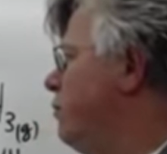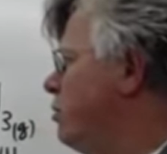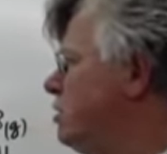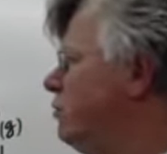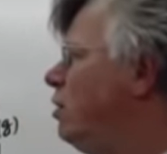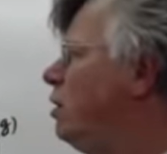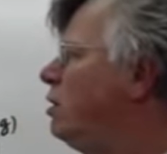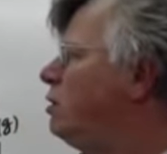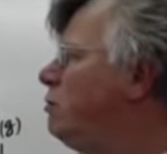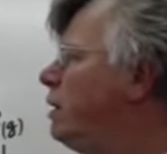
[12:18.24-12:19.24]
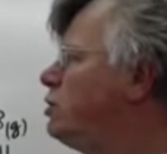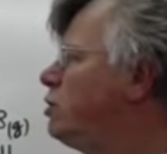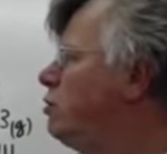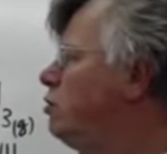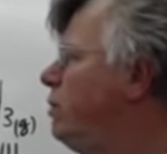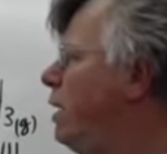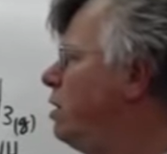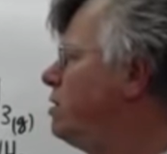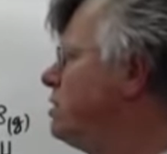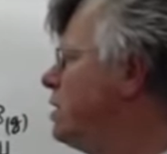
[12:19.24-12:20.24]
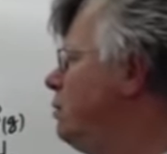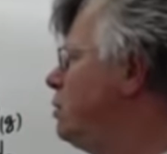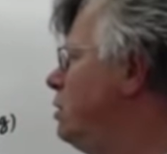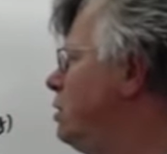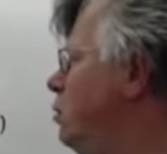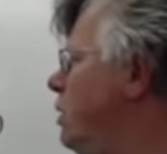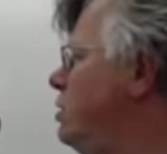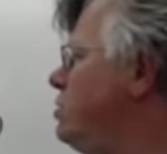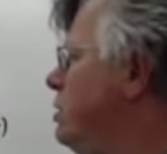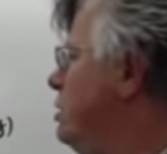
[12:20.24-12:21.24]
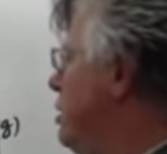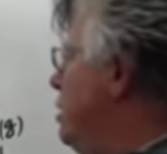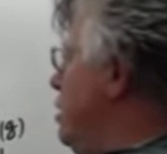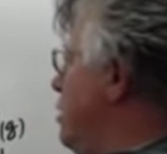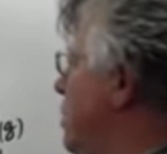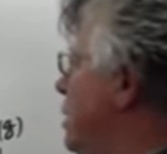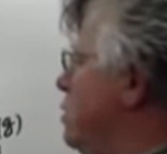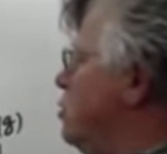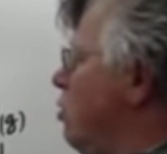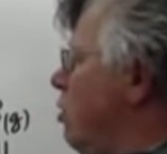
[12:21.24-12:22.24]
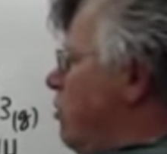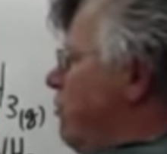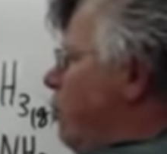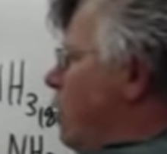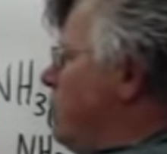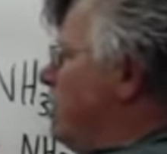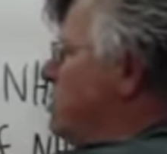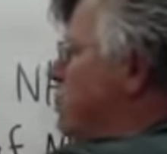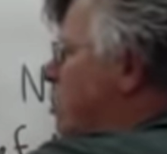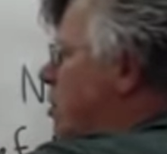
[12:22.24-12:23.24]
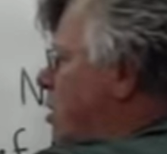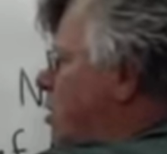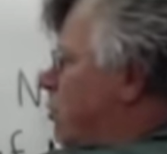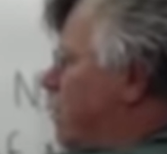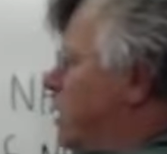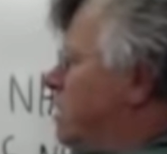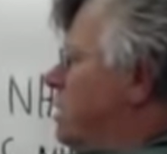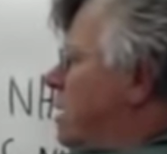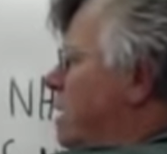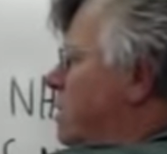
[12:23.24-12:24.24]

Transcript: So first of all, make sure you balance the chemical equation, making sure all the formulas are correct